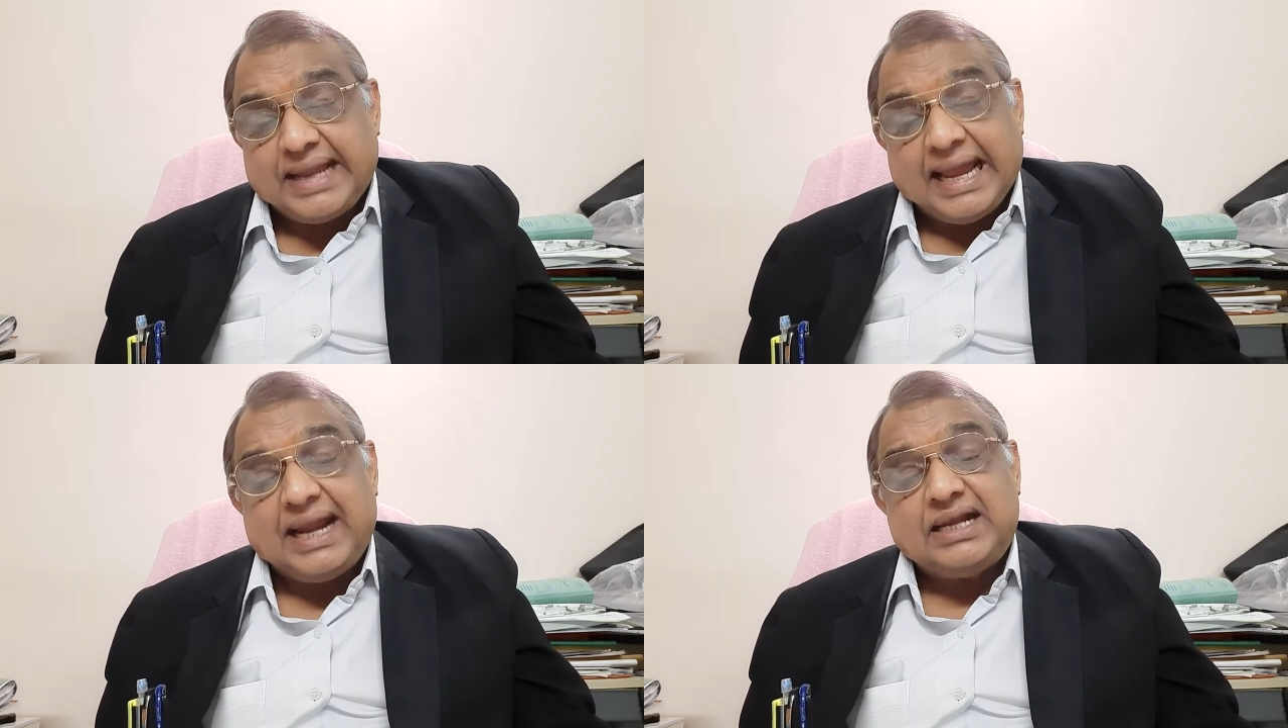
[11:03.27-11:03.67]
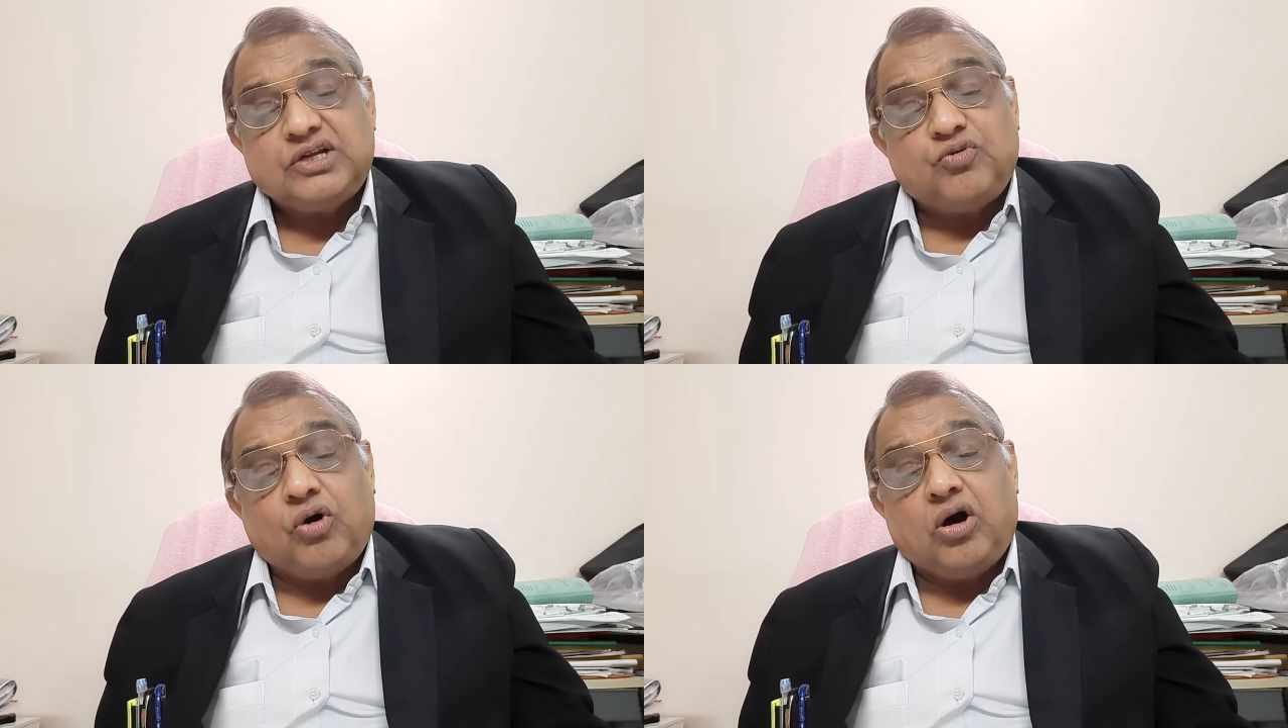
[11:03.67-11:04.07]

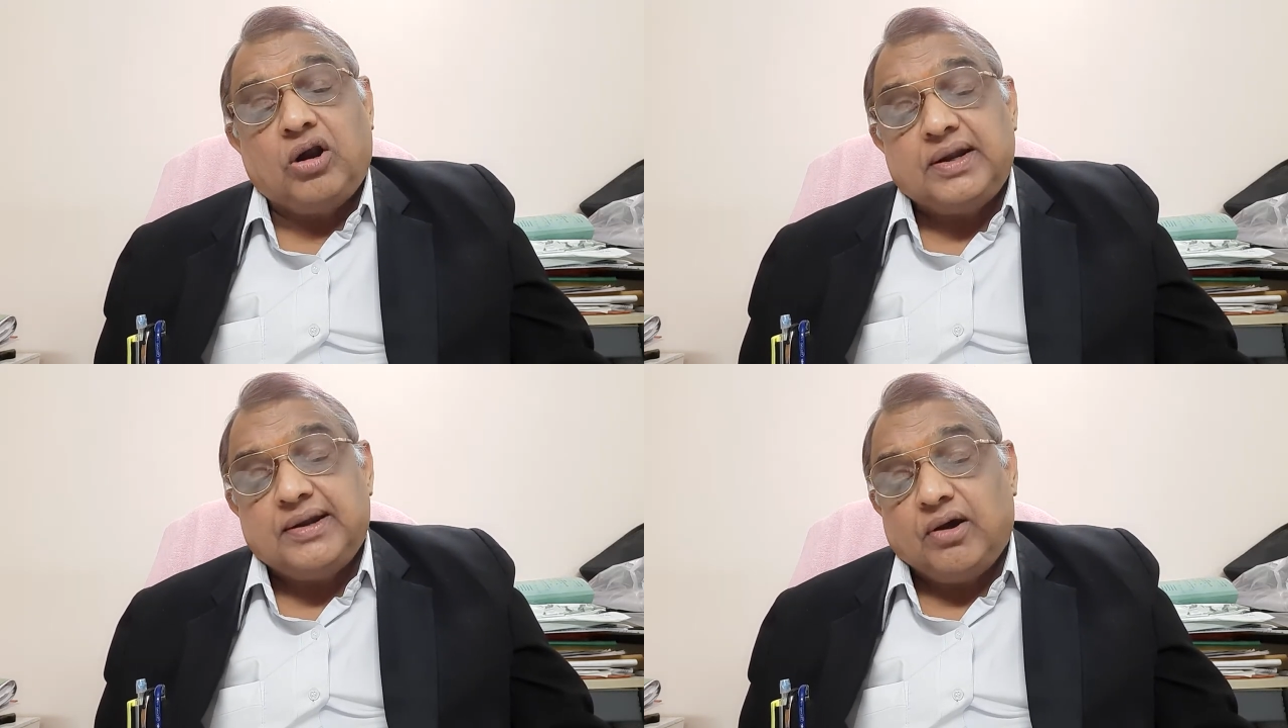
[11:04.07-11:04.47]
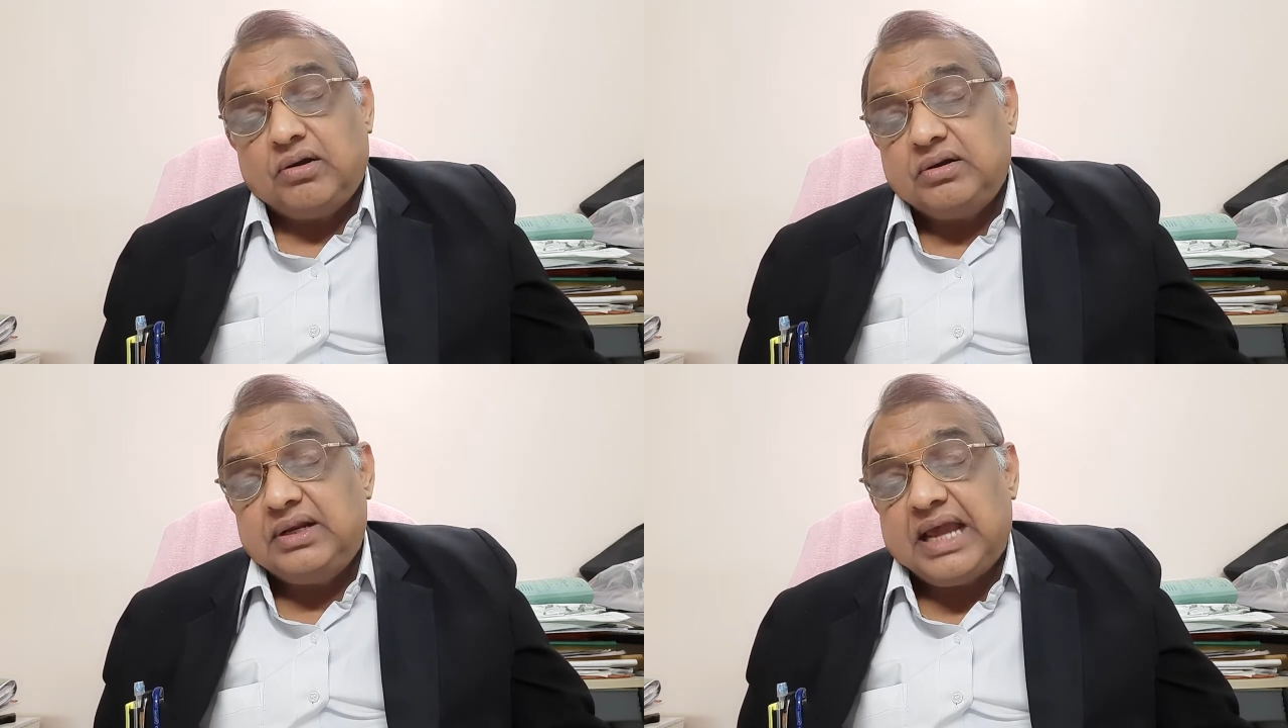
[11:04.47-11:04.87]
dat quod
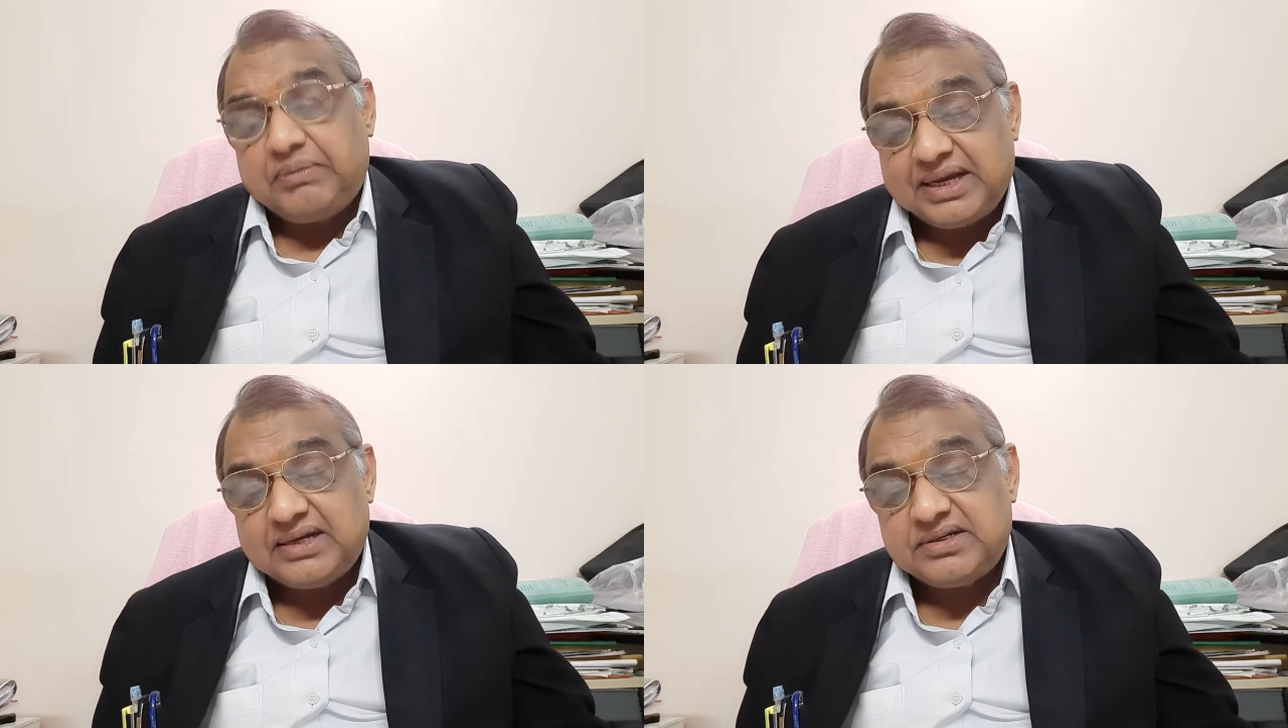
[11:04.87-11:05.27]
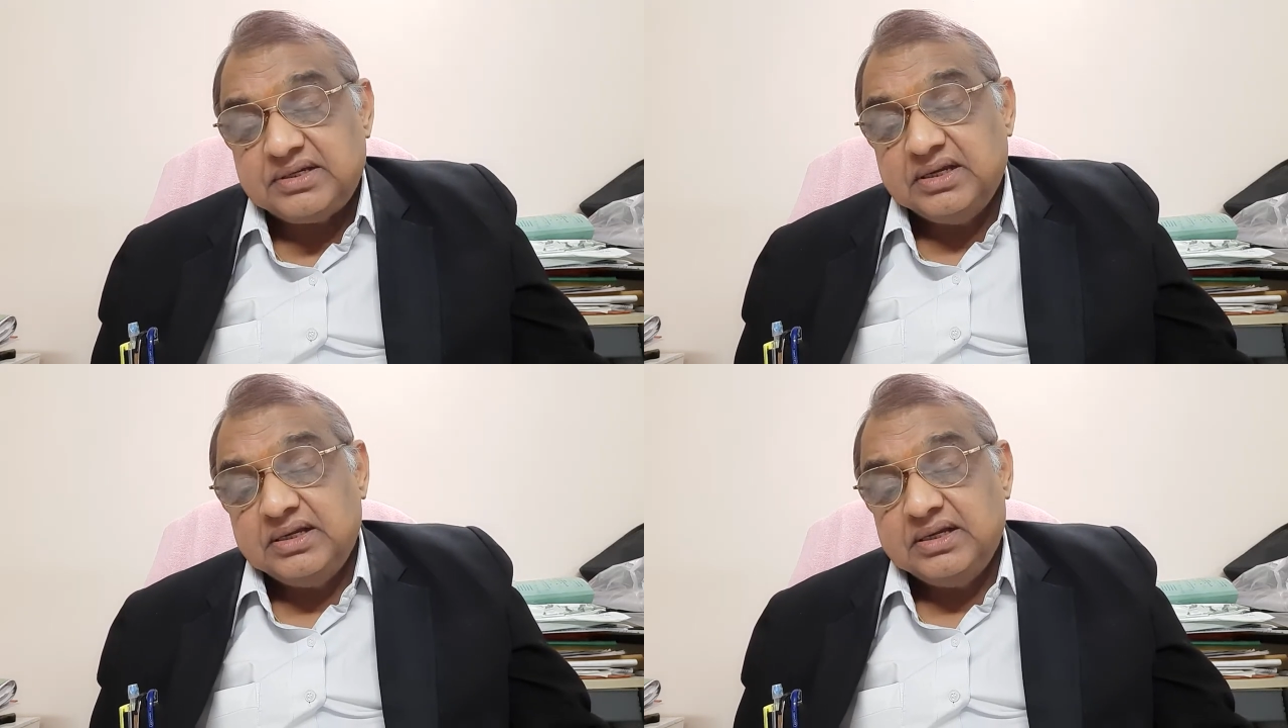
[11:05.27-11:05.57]
non habet.